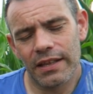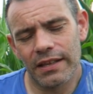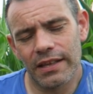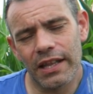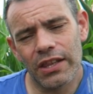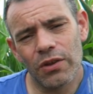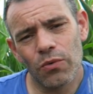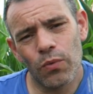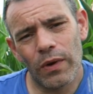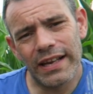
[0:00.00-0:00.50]
The
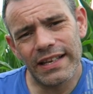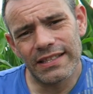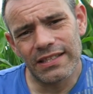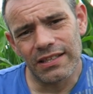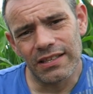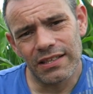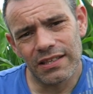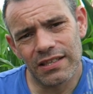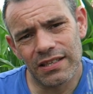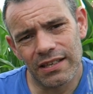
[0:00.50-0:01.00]
other way
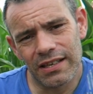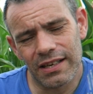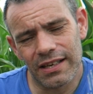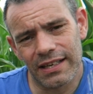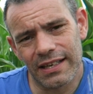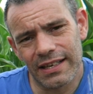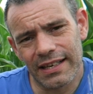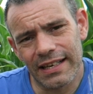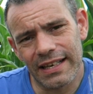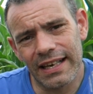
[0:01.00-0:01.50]
to
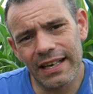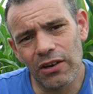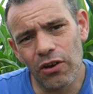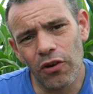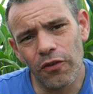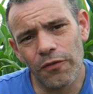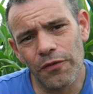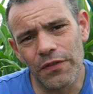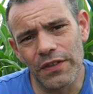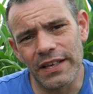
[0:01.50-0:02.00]
kill
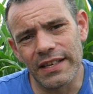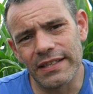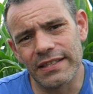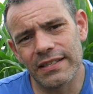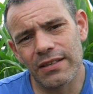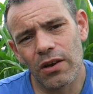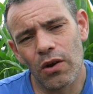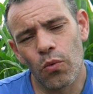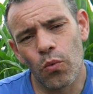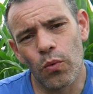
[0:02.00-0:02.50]
off
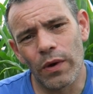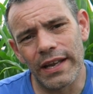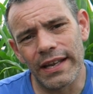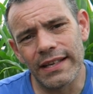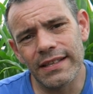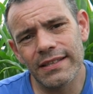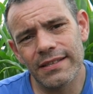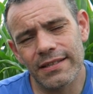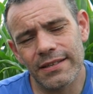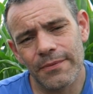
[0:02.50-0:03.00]
these
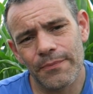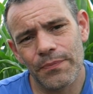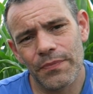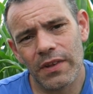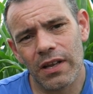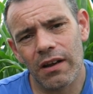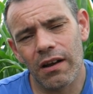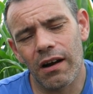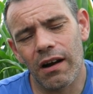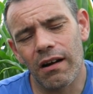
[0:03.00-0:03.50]
weeds
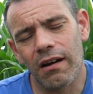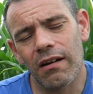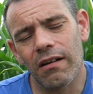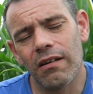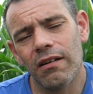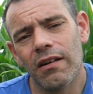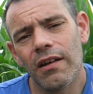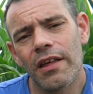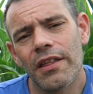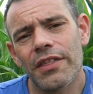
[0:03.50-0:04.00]

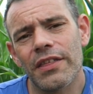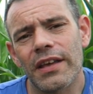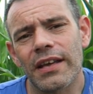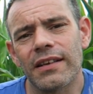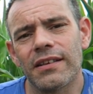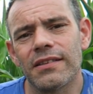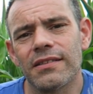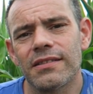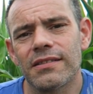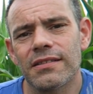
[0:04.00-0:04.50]
are
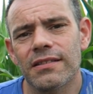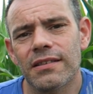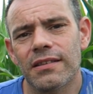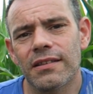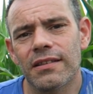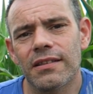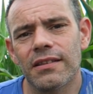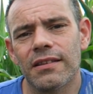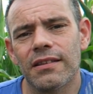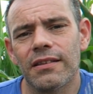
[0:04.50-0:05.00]
things
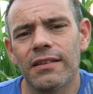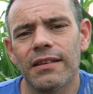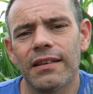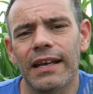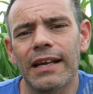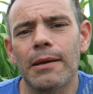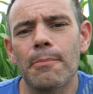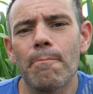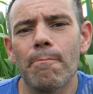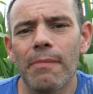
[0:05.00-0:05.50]

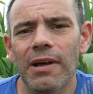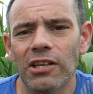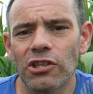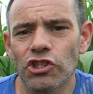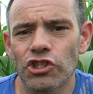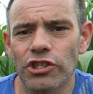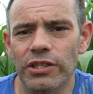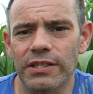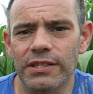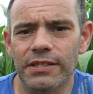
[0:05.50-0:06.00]
like
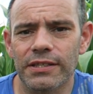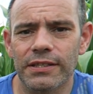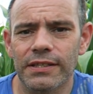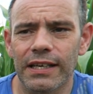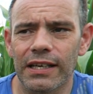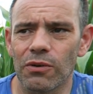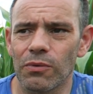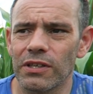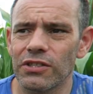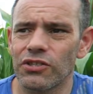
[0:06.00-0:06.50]
mulches.
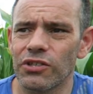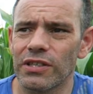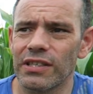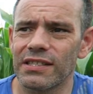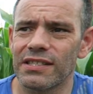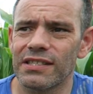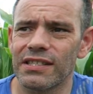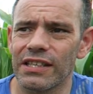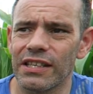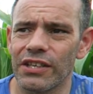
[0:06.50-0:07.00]
Now, as you
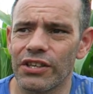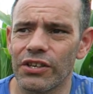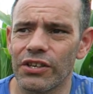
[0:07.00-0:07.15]
can see